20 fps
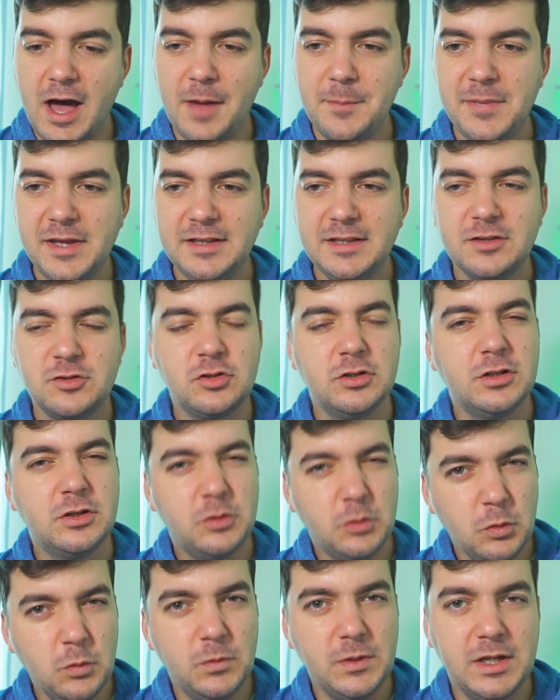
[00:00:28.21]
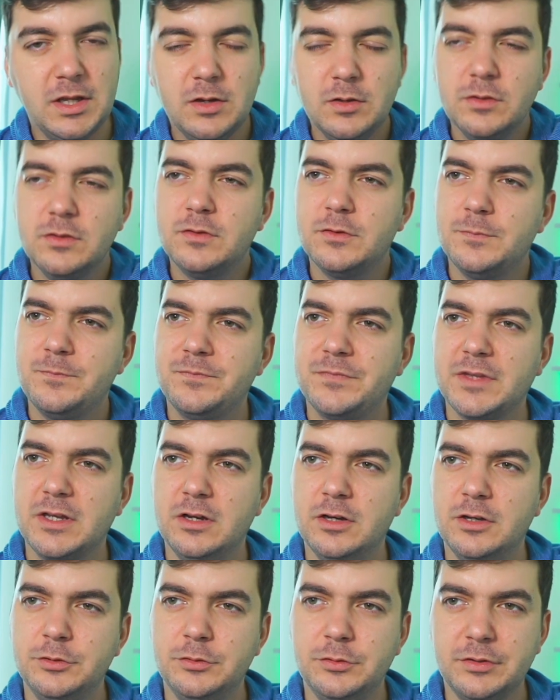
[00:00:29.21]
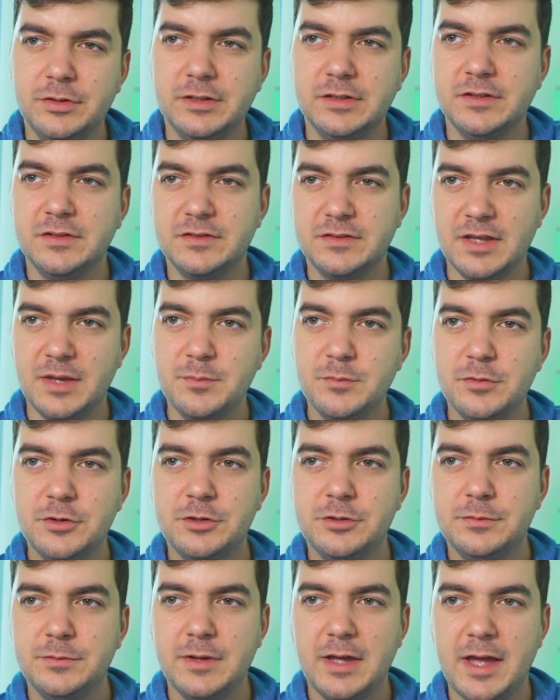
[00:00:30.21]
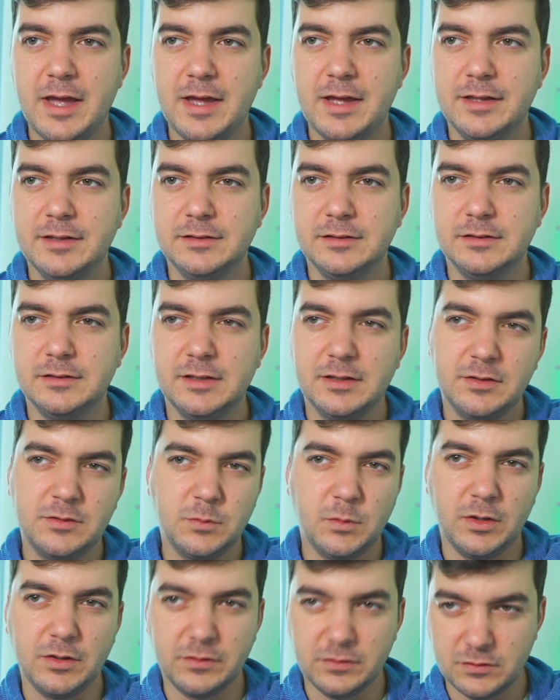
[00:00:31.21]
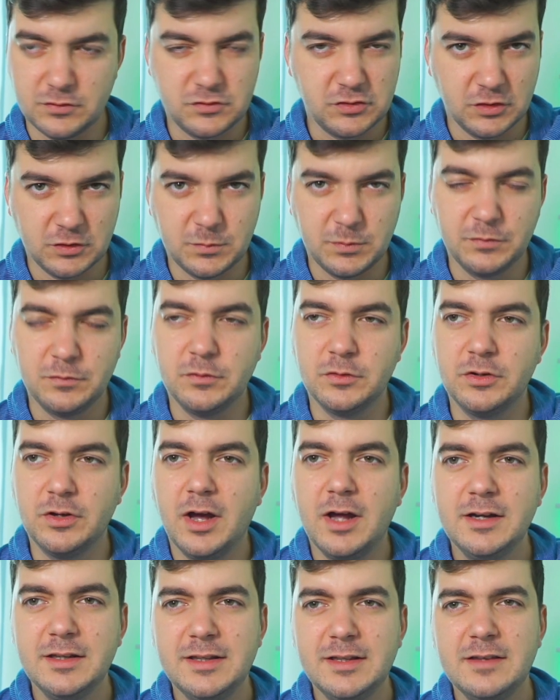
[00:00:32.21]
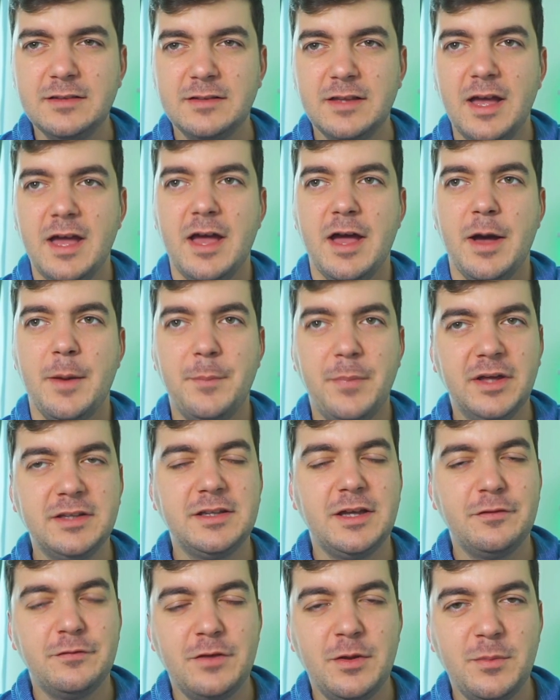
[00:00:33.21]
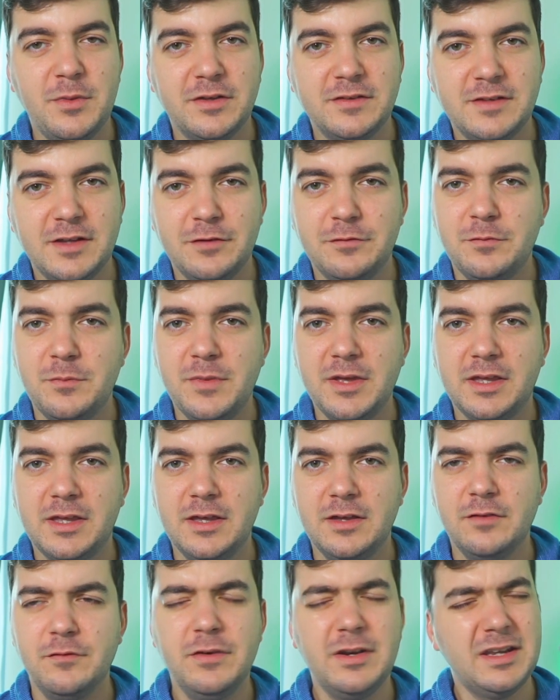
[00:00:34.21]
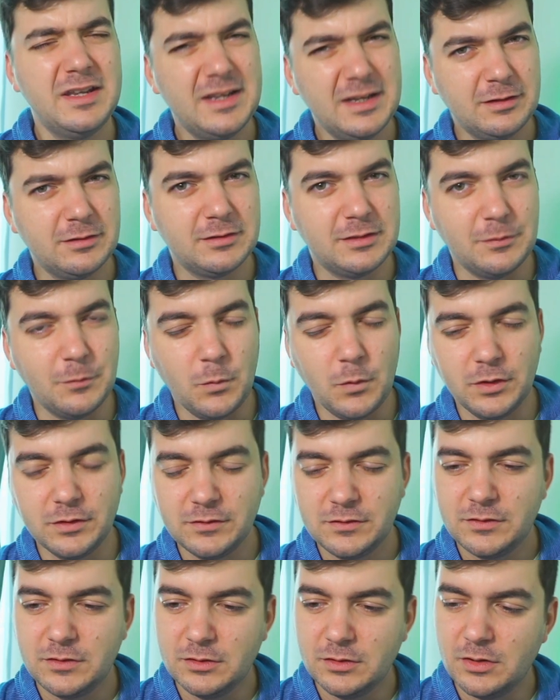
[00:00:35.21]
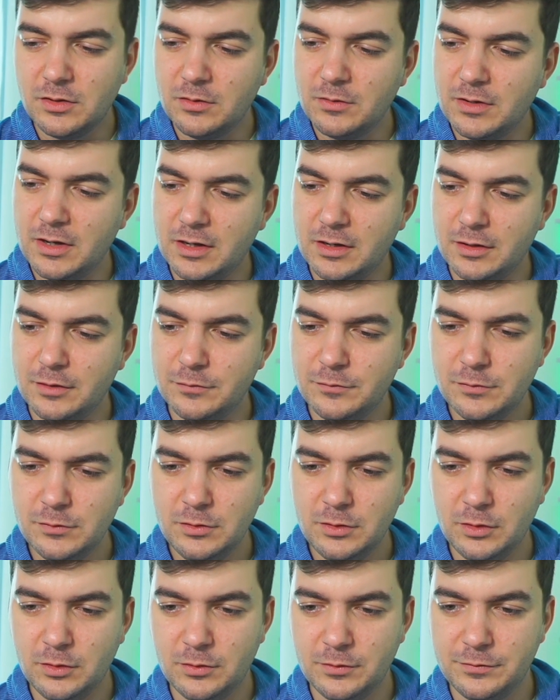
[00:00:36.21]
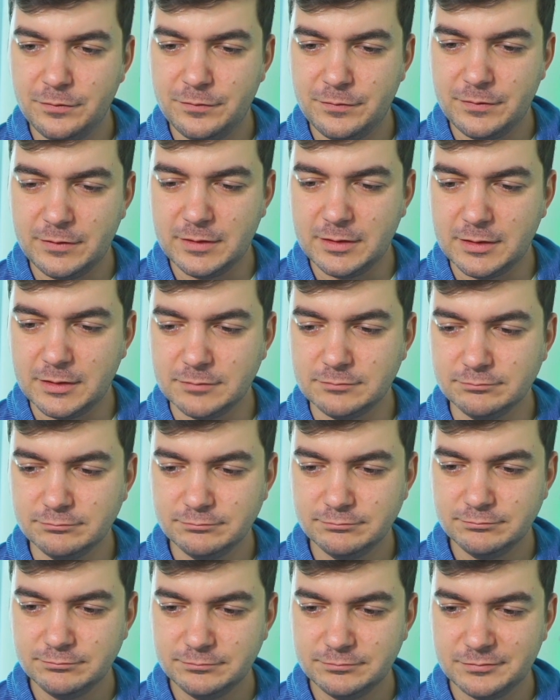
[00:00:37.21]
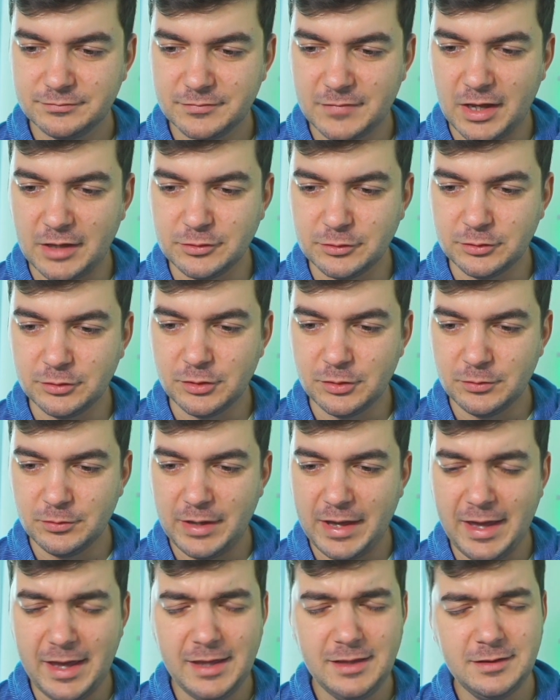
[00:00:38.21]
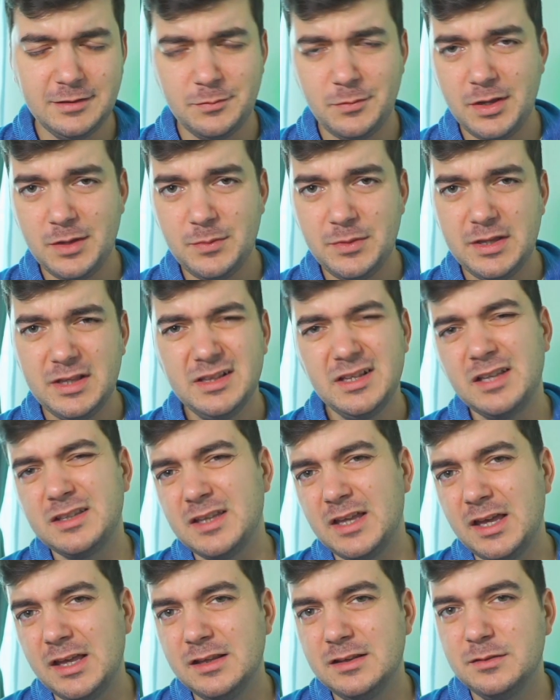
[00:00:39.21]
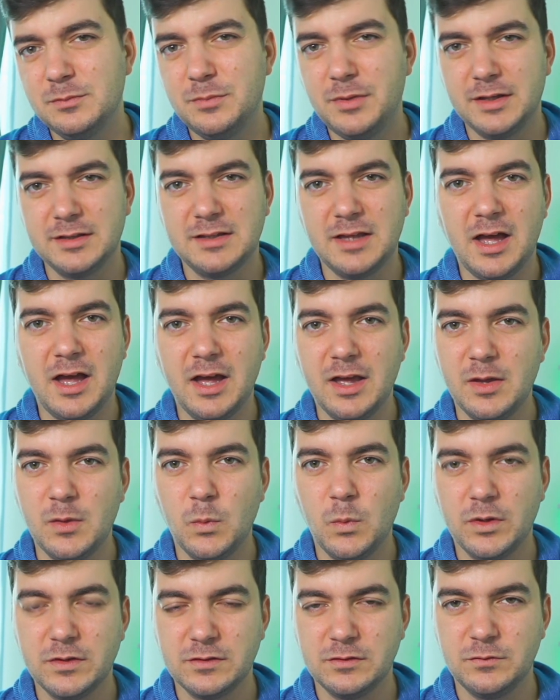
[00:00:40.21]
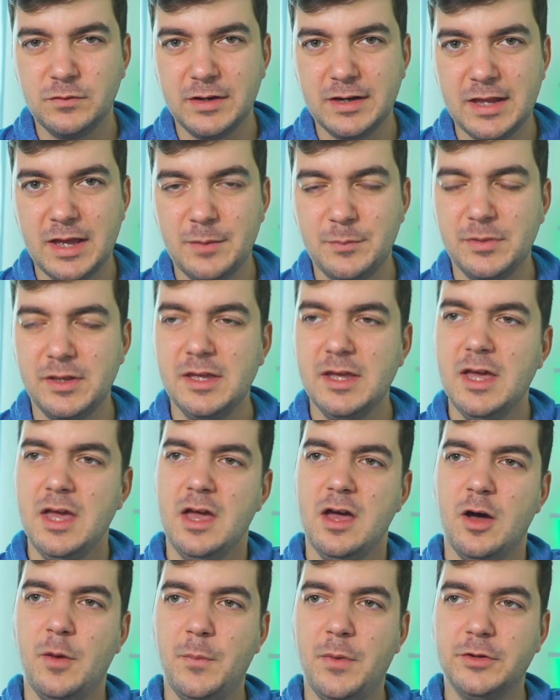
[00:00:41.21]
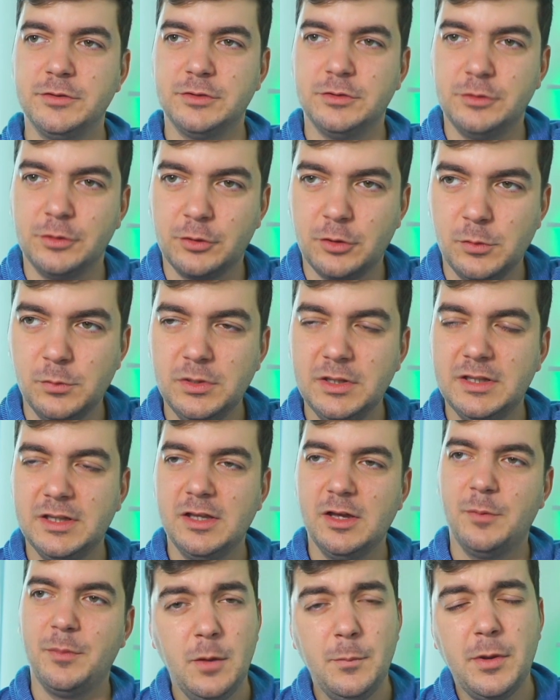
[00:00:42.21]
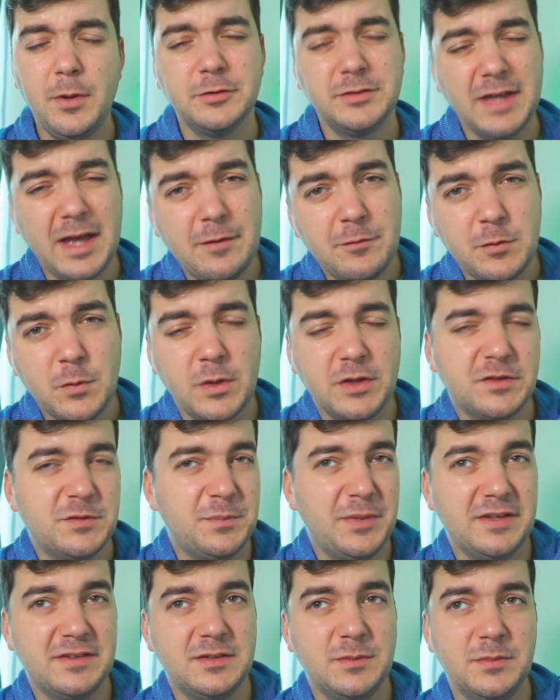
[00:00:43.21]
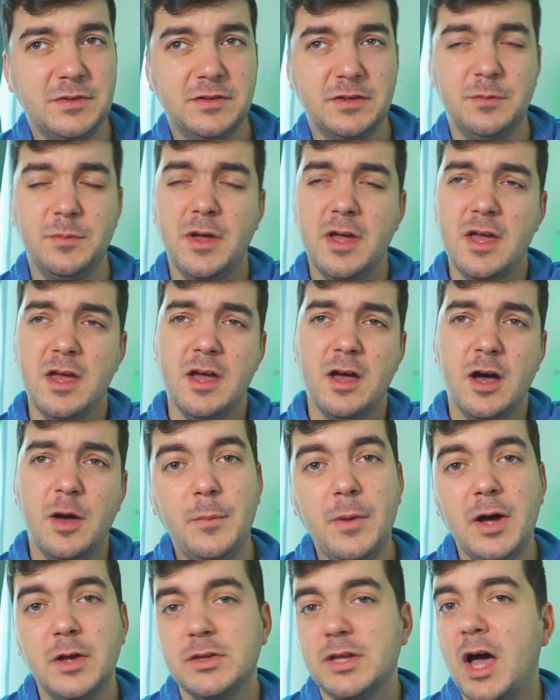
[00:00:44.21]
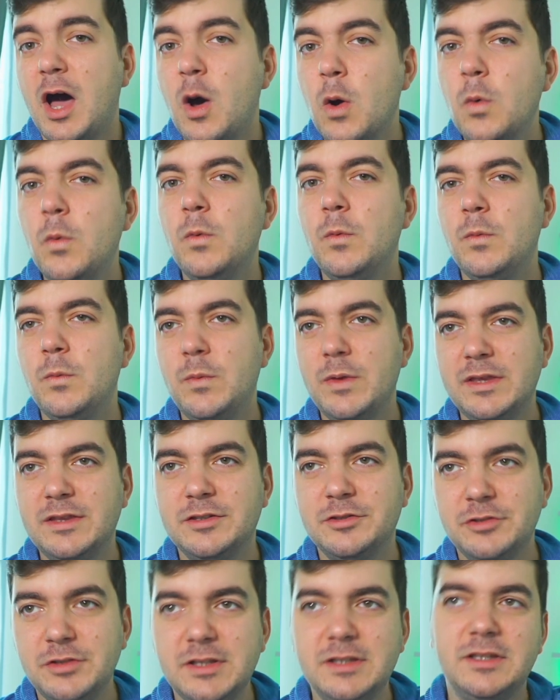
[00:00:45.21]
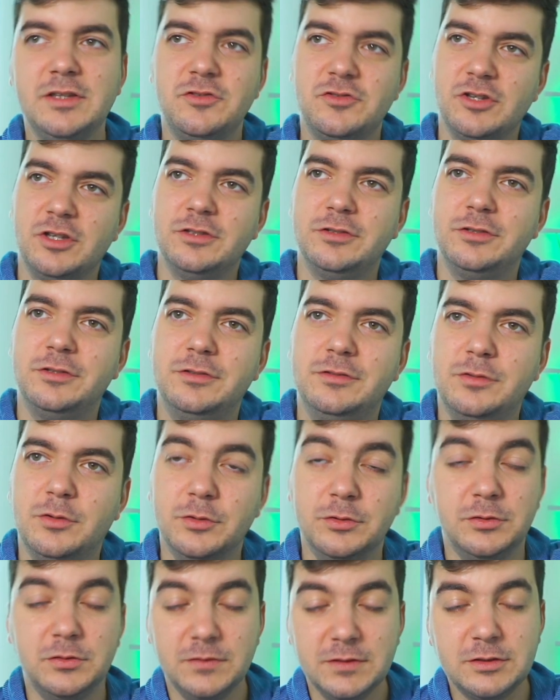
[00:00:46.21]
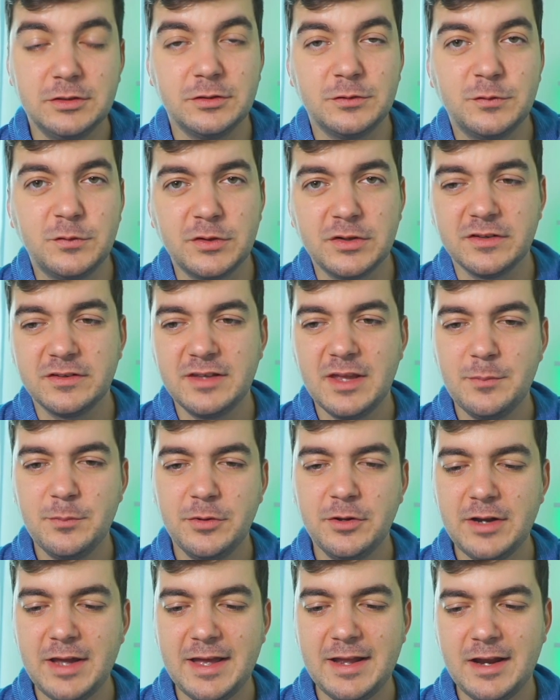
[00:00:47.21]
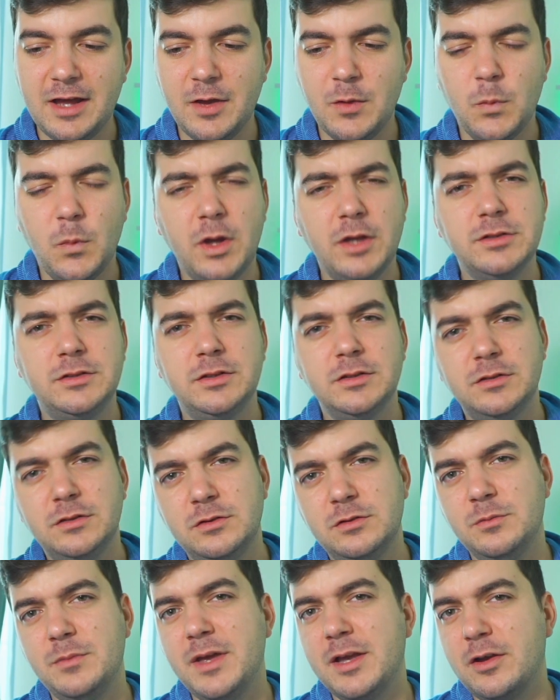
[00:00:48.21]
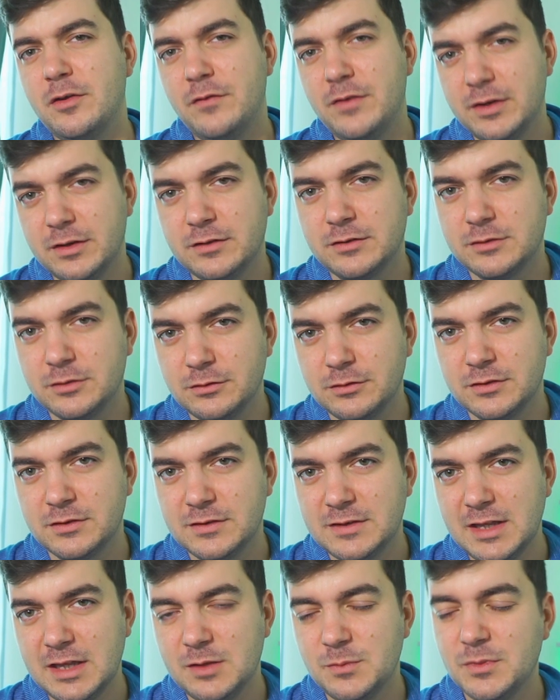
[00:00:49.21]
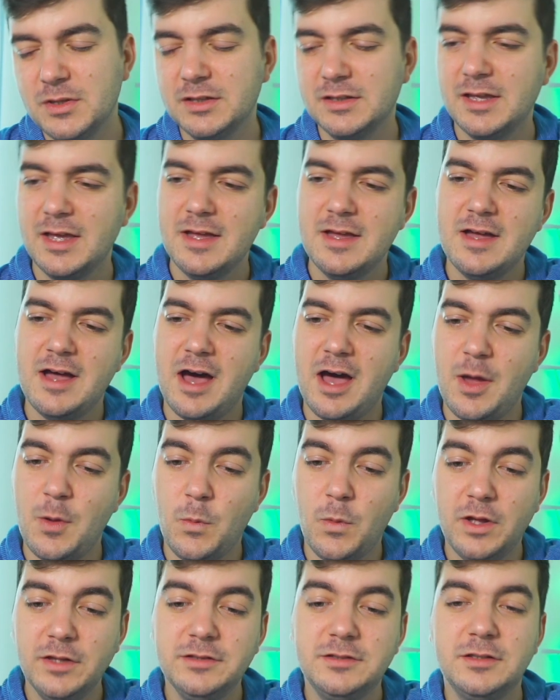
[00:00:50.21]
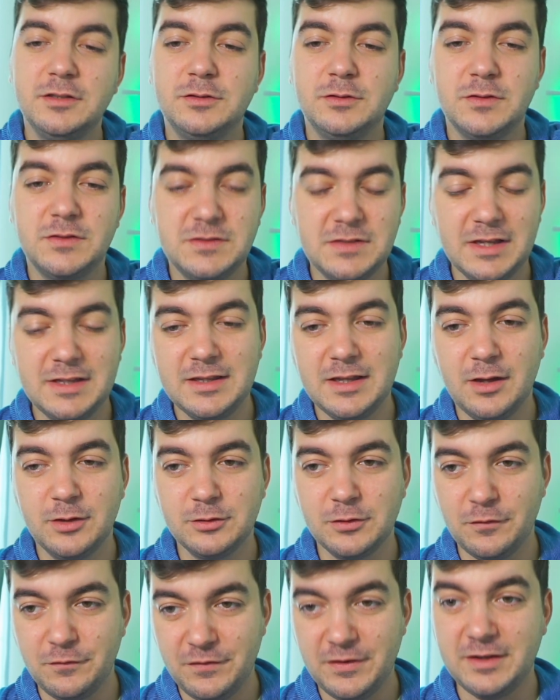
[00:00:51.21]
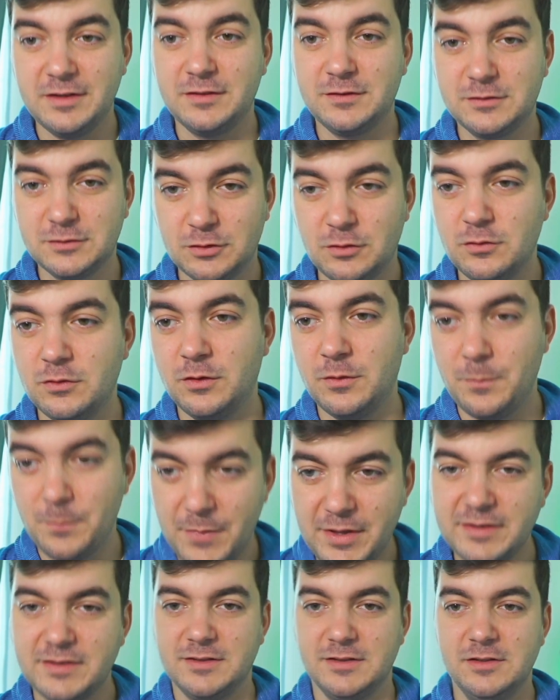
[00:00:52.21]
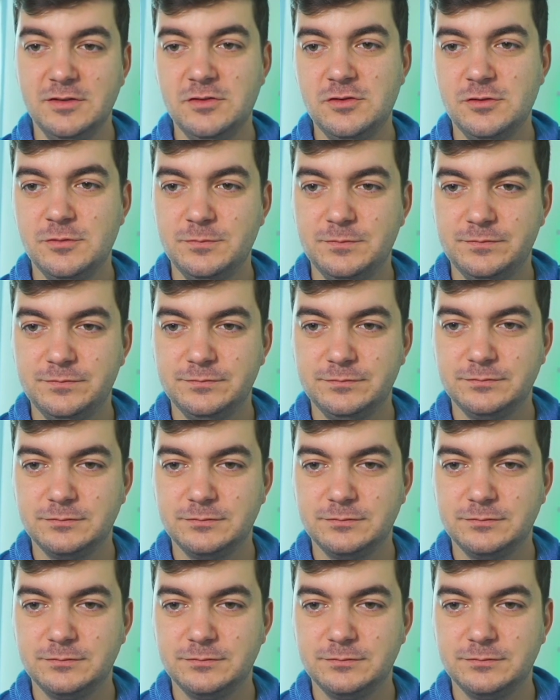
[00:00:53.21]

I made actually two videos during December, and this was just before the holidays, but I found myself making very negative ones, you know, full of, I don't know, hate maybe, not hate, but I wasn't very happy about the community, about everyone's pessimism, about how we treat each other on Twitter, for example, and I wanted to make a very strong statement. I wanted to send out a very strong message,